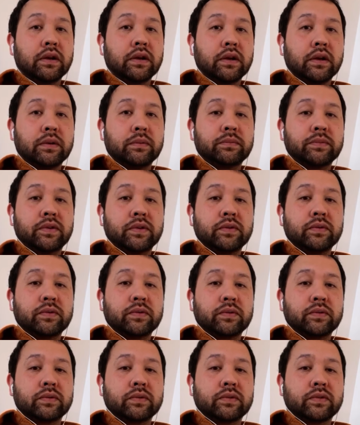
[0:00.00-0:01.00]
Come
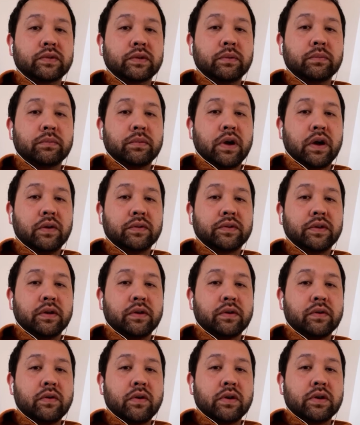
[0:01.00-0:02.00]
to some
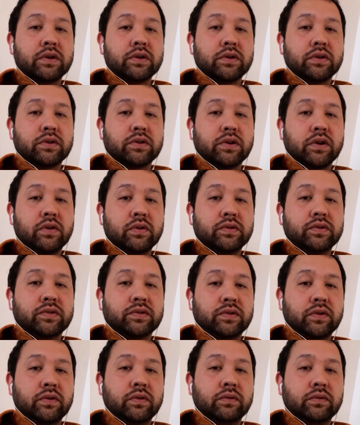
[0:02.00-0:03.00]
Aotearoa shows
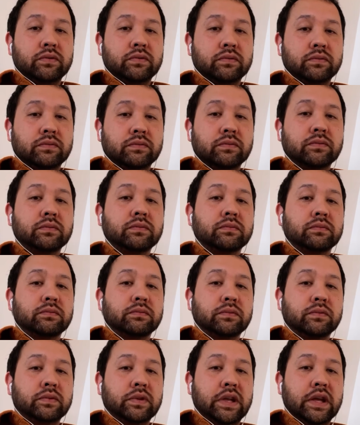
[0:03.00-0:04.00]
soon.
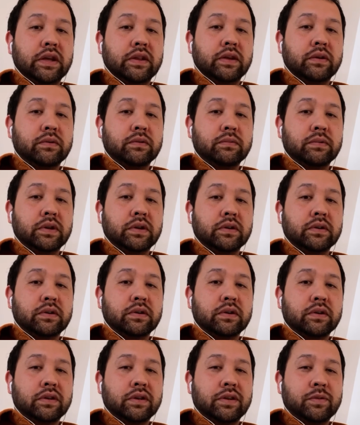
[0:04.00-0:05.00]
Yeah, that would be
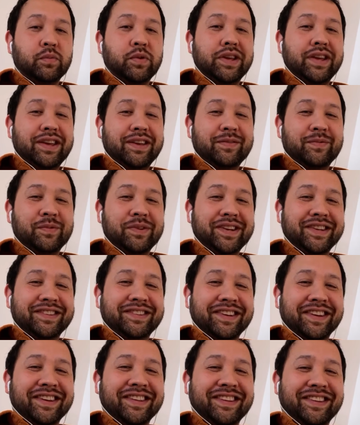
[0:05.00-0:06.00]
good. Can we eat
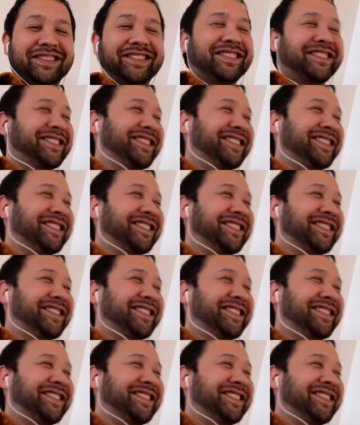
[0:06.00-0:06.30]
weed together?